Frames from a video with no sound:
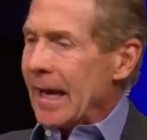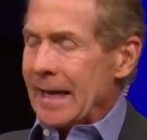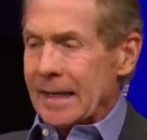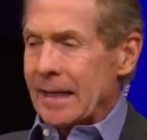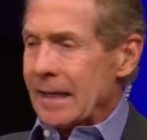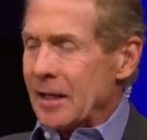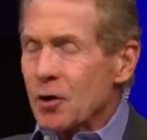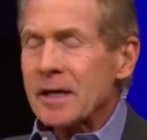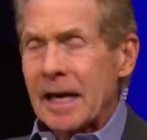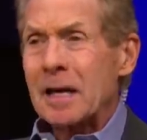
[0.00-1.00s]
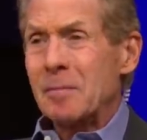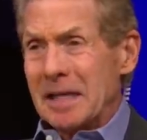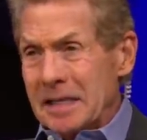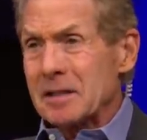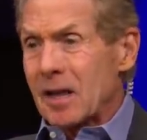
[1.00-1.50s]
And here came
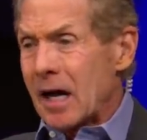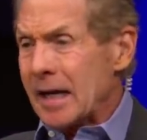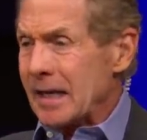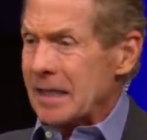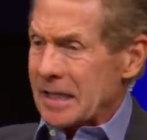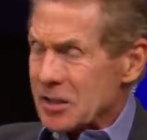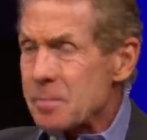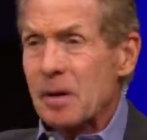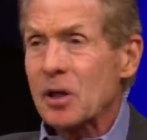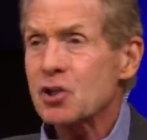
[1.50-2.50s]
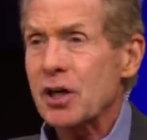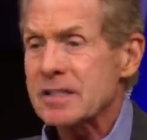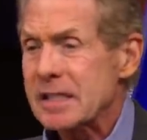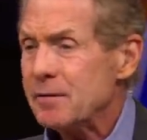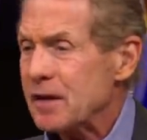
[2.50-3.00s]
Eli against
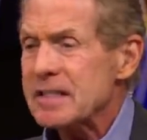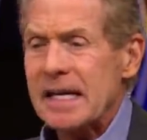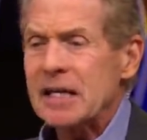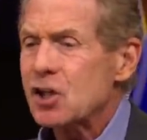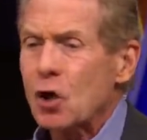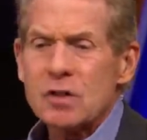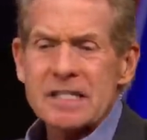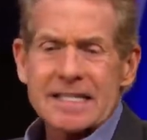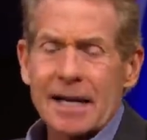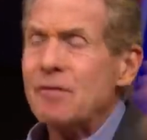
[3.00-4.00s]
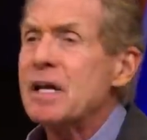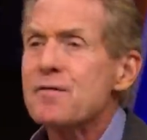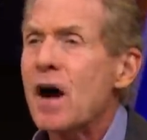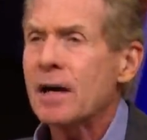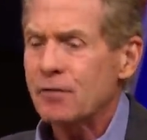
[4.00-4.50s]
Belichick's defense and goes
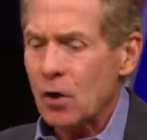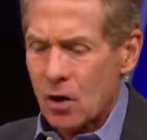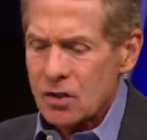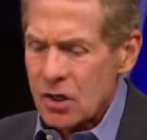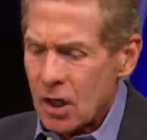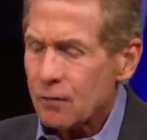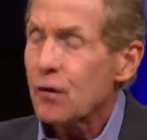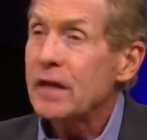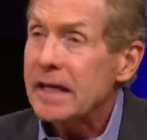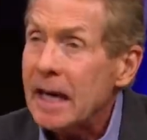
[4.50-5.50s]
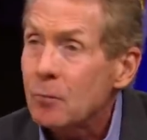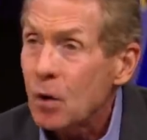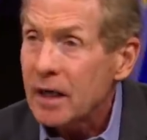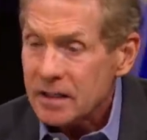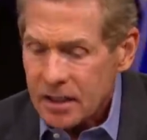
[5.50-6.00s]
75 yards for the
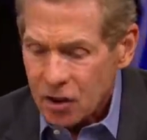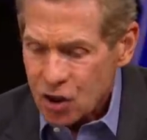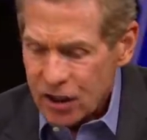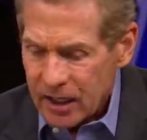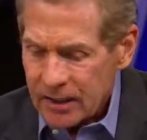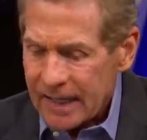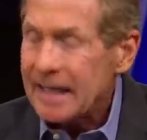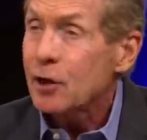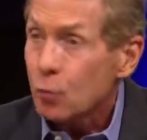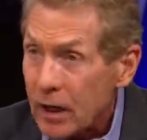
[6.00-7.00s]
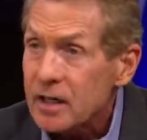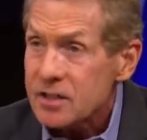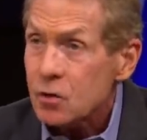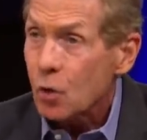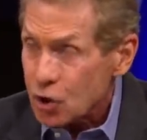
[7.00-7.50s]
game-winning touchdown and
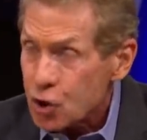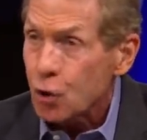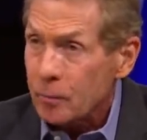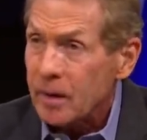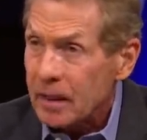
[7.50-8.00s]
erased what should have